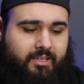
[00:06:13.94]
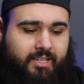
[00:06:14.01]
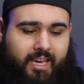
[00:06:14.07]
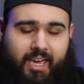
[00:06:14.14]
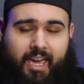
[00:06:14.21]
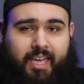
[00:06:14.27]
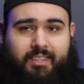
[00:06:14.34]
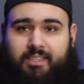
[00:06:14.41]

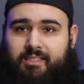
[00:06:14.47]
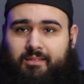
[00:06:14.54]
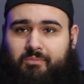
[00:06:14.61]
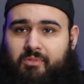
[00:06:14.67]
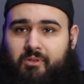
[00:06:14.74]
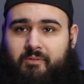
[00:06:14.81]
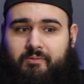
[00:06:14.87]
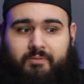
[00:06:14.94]
It, it, doesn't
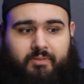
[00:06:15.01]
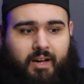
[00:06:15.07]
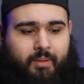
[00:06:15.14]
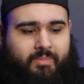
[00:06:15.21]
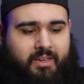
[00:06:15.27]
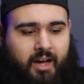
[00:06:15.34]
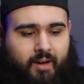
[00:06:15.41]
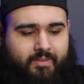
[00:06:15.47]
move. I
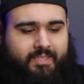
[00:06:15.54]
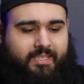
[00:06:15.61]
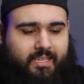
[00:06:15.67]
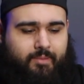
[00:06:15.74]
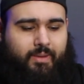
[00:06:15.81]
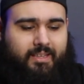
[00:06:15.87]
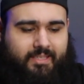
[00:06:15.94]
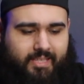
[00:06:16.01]
mean, obviously
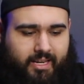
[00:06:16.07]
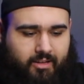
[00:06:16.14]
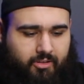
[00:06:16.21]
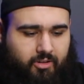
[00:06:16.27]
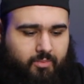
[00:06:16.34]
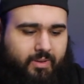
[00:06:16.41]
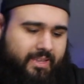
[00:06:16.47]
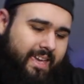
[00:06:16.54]
it might slide a
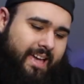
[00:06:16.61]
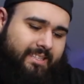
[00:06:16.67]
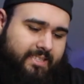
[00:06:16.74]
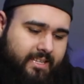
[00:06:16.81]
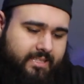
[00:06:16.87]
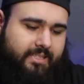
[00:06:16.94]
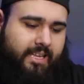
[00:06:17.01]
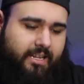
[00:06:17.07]
little bit. Yes,
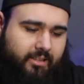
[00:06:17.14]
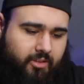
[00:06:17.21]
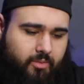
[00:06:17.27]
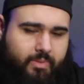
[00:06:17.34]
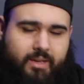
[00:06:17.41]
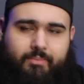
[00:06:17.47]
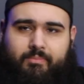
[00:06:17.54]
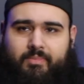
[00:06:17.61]
it slide a little
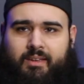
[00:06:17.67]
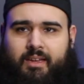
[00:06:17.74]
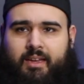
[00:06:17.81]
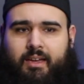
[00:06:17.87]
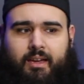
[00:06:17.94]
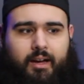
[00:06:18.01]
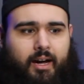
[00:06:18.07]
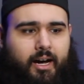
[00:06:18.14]
bit.
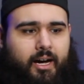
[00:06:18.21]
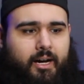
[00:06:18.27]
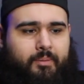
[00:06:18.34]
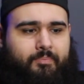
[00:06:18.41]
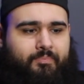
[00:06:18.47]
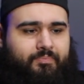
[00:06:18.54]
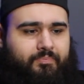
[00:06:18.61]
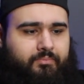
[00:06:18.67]

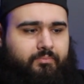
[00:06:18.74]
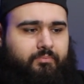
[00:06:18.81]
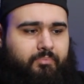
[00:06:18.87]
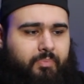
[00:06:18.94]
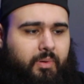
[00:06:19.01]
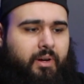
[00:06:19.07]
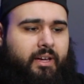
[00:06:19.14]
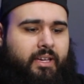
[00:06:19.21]
Um,
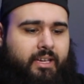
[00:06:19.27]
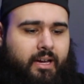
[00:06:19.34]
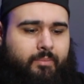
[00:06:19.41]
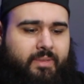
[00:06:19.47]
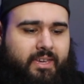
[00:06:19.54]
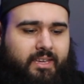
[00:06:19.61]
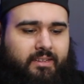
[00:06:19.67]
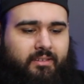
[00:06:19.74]
but, I
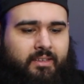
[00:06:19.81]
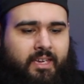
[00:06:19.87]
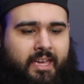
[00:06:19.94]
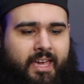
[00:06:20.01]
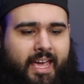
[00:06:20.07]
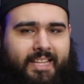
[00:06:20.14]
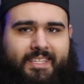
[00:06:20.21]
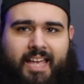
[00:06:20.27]
mean,
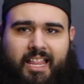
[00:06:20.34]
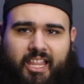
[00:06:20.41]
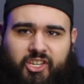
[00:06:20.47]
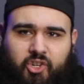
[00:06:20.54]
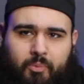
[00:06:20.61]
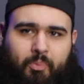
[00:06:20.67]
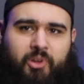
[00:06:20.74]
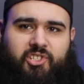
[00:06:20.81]
it's not
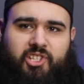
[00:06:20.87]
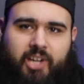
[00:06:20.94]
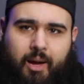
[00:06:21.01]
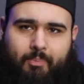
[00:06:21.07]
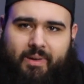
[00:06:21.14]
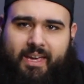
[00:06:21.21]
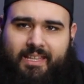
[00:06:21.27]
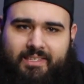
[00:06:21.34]
like you're pushing
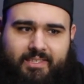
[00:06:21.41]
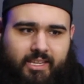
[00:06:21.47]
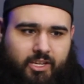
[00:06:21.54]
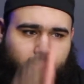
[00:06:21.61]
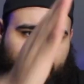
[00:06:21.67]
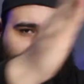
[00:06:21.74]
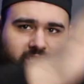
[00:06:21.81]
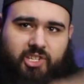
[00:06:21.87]
up against it.
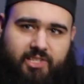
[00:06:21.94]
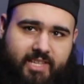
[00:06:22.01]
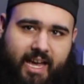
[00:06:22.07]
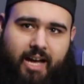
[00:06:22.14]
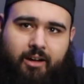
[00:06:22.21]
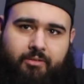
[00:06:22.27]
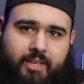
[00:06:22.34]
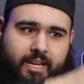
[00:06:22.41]
You're pushing
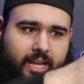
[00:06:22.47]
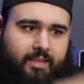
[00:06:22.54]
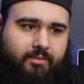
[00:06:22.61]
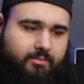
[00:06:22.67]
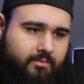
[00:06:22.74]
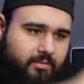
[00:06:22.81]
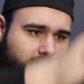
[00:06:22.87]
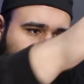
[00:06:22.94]
down. And
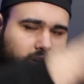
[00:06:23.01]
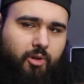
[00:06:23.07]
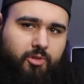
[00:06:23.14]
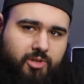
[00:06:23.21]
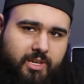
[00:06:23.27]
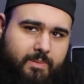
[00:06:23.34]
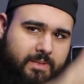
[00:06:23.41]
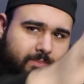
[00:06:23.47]
I, you know,
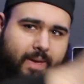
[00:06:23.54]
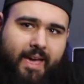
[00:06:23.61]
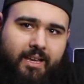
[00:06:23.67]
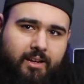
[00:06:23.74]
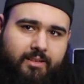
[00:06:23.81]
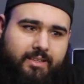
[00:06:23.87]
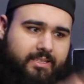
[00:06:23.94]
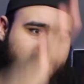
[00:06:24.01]
you keep
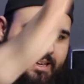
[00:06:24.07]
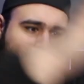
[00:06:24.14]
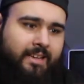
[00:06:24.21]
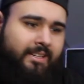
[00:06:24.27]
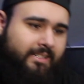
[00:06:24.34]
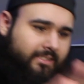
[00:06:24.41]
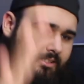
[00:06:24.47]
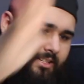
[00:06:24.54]
smacking on this.
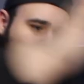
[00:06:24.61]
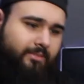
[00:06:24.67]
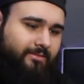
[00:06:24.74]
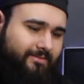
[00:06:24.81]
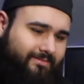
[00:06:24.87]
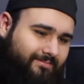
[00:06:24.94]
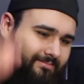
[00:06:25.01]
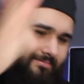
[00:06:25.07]
Look at
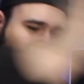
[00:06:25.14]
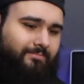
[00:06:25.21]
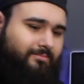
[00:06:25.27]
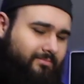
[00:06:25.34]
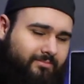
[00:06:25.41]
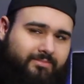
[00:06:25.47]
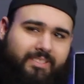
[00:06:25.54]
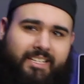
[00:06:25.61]

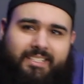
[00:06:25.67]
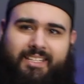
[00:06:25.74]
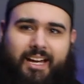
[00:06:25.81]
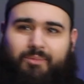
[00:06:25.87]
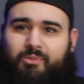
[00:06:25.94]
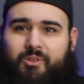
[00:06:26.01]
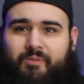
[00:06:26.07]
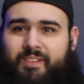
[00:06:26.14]
it. It's
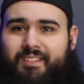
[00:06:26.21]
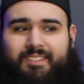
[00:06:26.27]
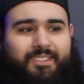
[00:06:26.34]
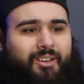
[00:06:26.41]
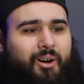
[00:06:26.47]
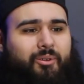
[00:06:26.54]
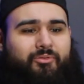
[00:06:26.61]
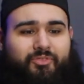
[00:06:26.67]
not moving.
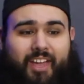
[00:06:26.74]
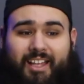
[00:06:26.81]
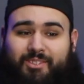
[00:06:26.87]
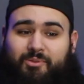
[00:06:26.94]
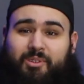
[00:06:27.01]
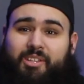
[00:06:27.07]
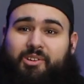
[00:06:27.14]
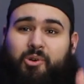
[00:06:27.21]
So
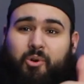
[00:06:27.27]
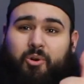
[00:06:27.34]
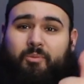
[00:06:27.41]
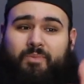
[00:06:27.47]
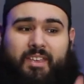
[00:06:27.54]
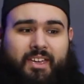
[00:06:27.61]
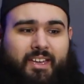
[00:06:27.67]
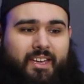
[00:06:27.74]
that's really
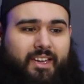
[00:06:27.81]
cool.